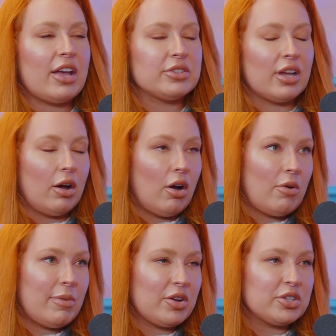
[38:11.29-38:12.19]
I was like,
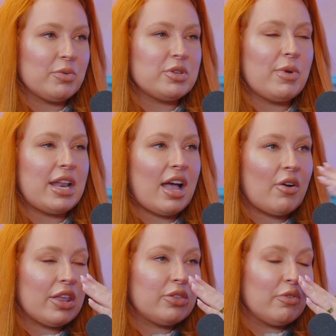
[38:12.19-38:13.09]
oh my God. So when you went
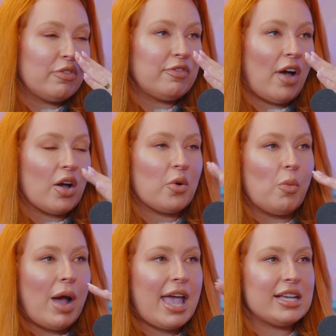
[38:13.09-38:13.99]
out, I thought, fuck,
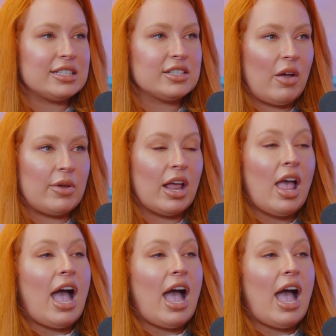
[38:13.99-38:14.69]
where is this going?